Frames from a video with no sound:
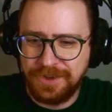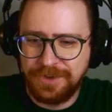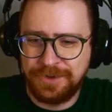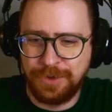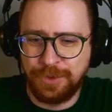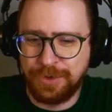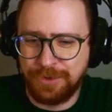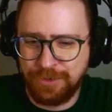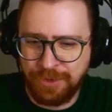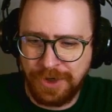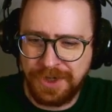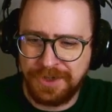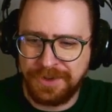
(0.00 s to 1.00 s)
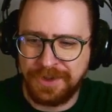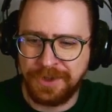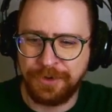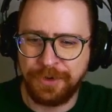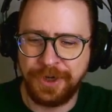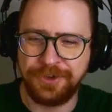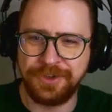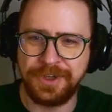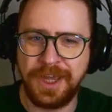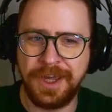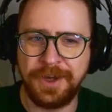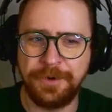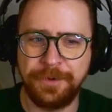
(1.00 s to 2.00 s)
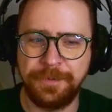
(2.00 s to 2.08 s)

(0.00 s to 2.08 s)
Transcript: So we're running the iteration now.